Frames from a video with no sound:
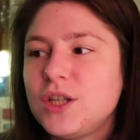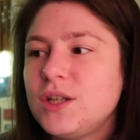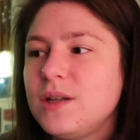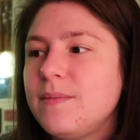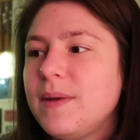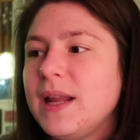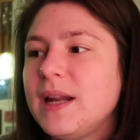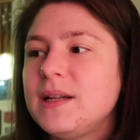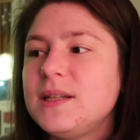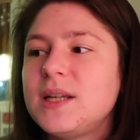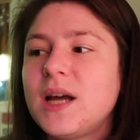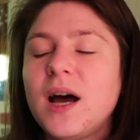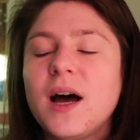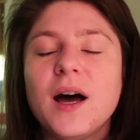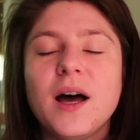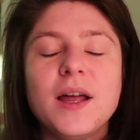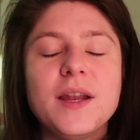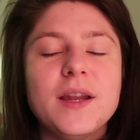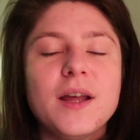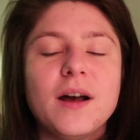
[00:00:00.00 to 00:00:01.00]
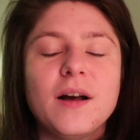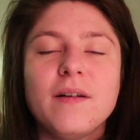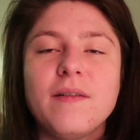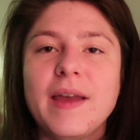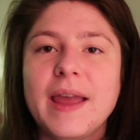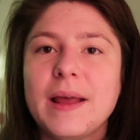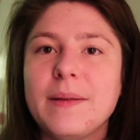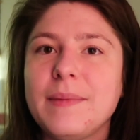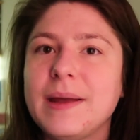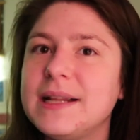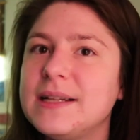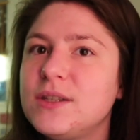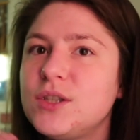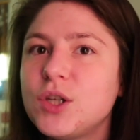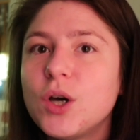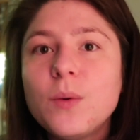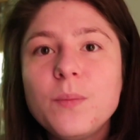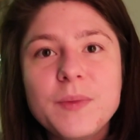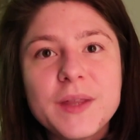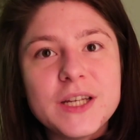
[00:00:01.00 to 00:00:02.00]
She made a ton of handmade
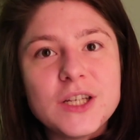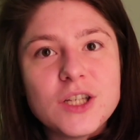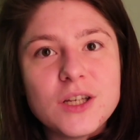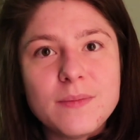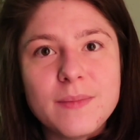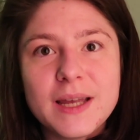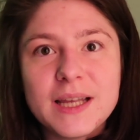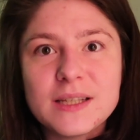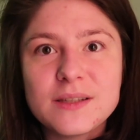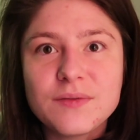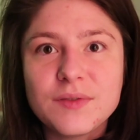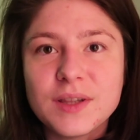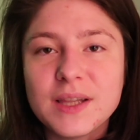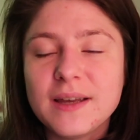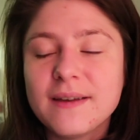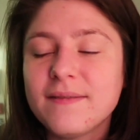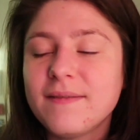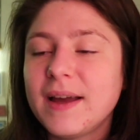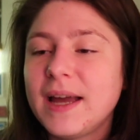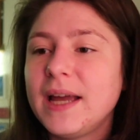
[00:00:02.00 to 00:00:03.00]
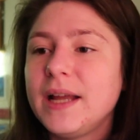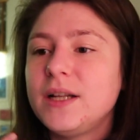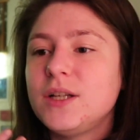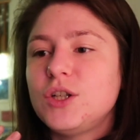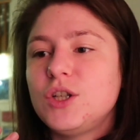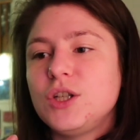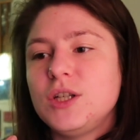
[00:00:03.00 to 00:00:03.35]
soap that she makes for the event.